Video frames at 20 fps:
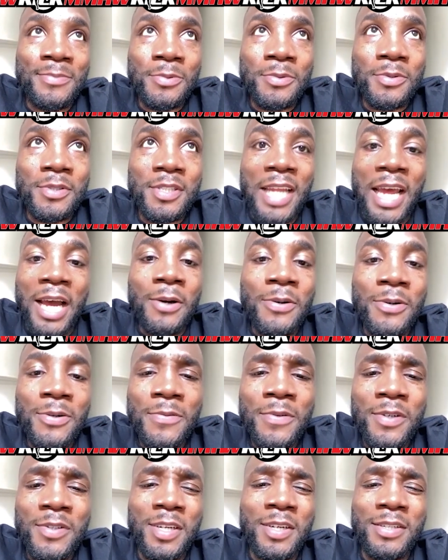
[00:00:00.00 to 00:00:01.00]
I
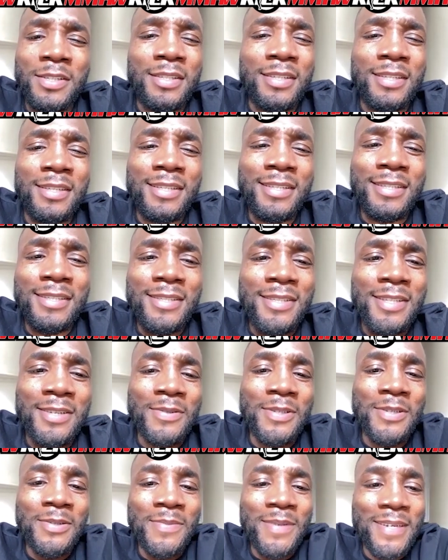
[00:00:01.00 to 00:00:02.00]
was like, huh? Is that what
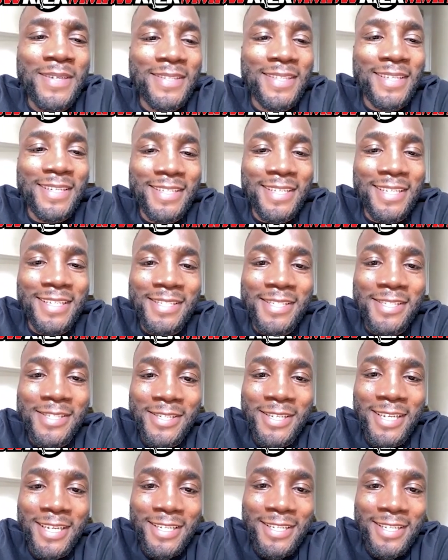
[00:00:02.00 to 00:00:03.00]
you're on about? Yeah, you need to
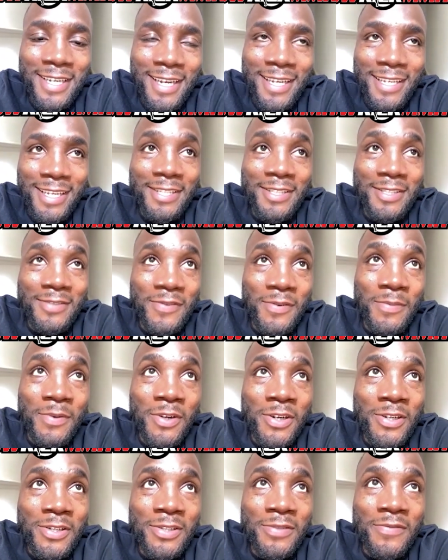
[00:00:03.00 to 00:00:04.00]
get from
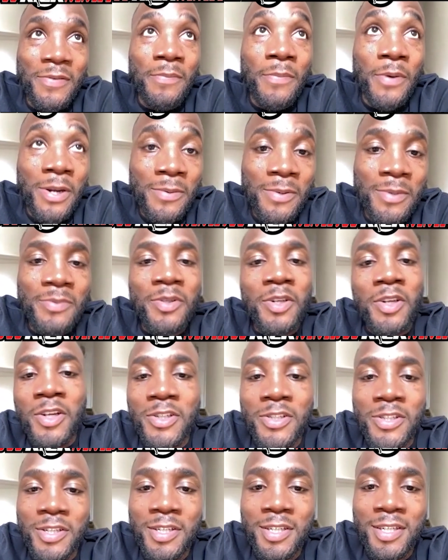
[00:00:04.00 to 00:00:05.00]
Birmingham to
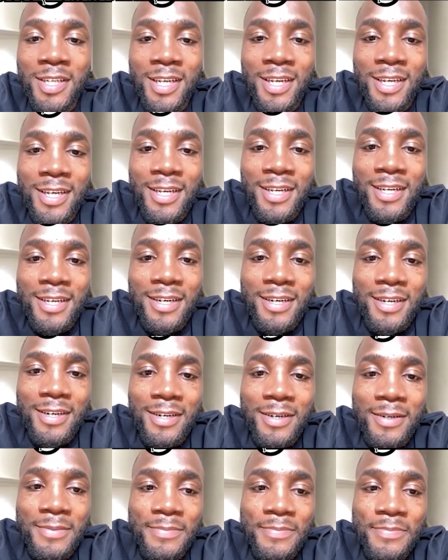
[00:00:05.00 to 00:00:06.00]
London
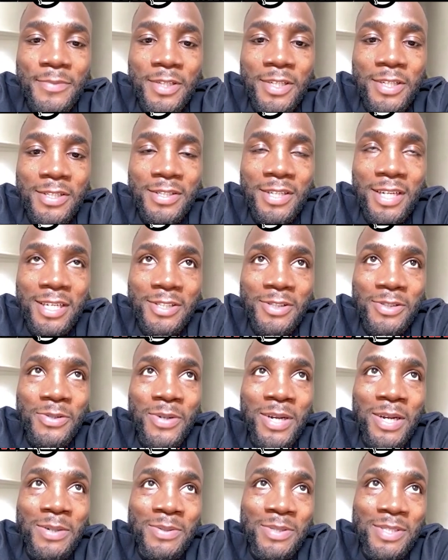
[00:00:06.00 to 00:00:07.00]
in like 2
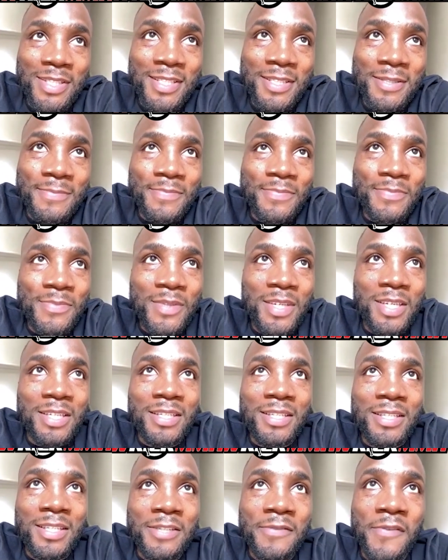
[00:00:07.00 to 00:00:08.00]
hours.
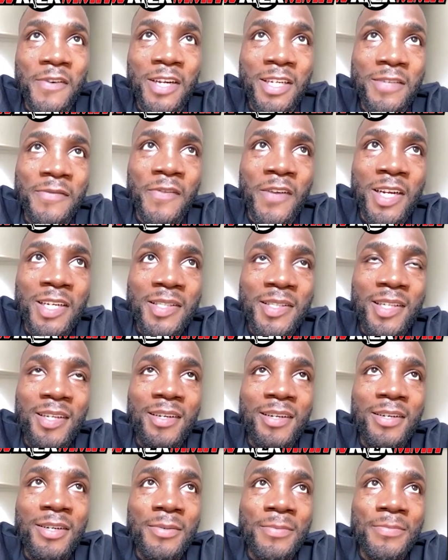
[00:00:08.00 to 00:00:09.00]
Your flight's at
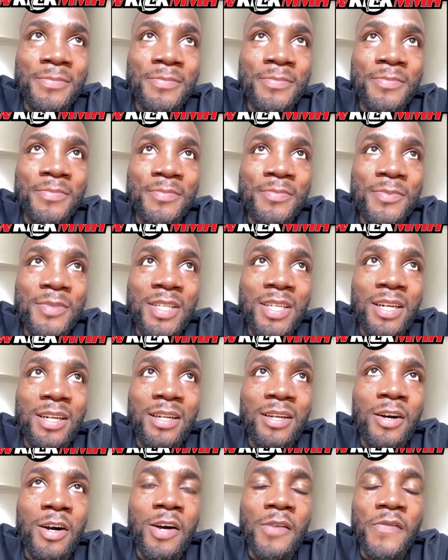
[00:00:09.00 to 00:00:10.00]
11:30.
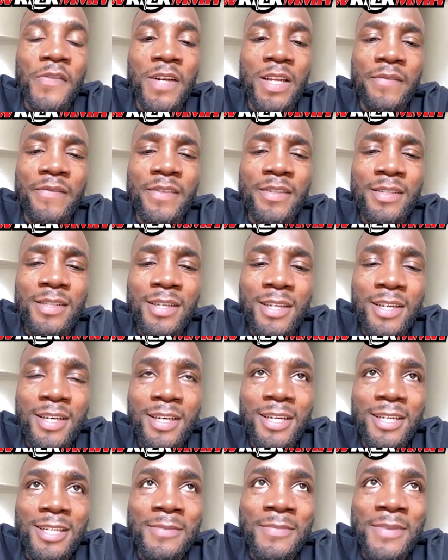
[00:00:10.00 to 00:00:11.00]
I'm
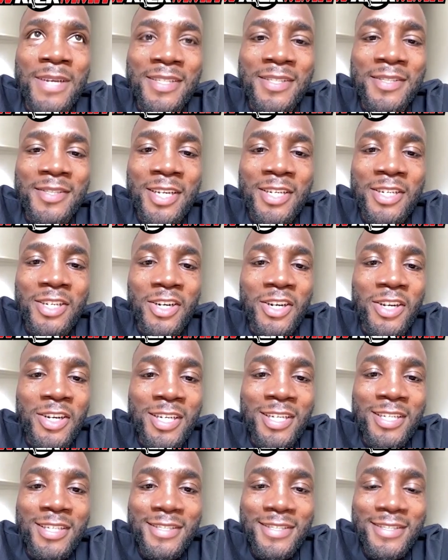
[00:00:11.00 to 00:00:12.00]
like, mate, it's 9 o'clock.
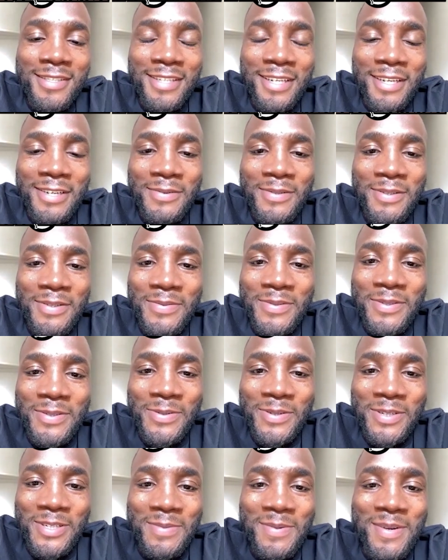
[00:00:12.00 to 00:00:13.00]
Like, what are you
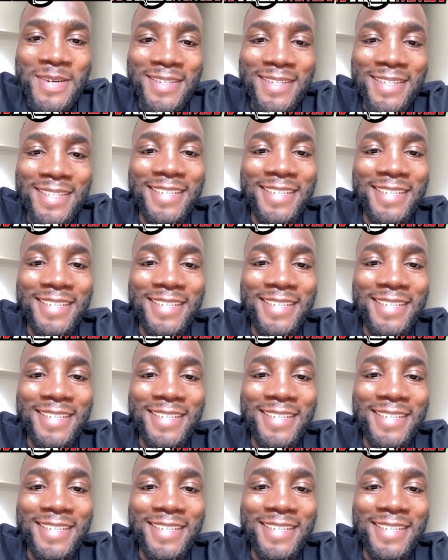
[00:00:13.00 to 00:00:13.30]
talking about?